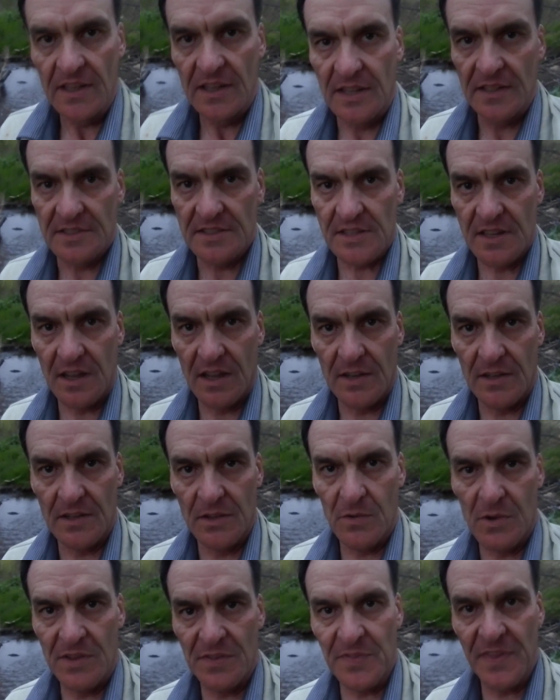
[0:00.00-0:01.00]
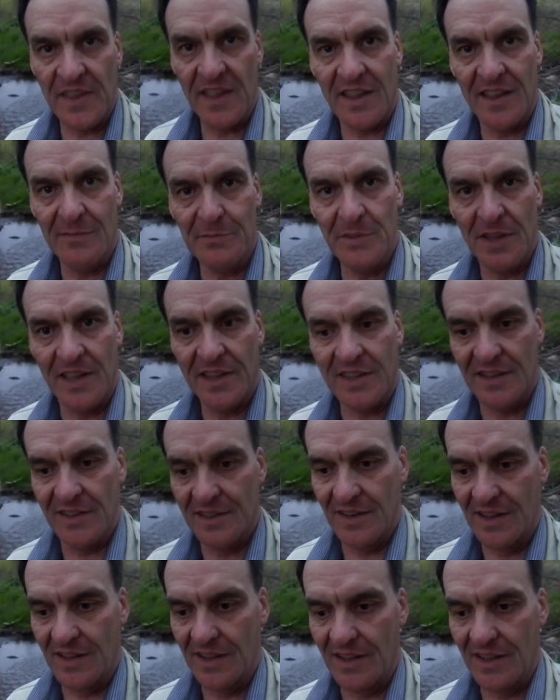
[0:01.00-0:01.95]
It's got the one thing I can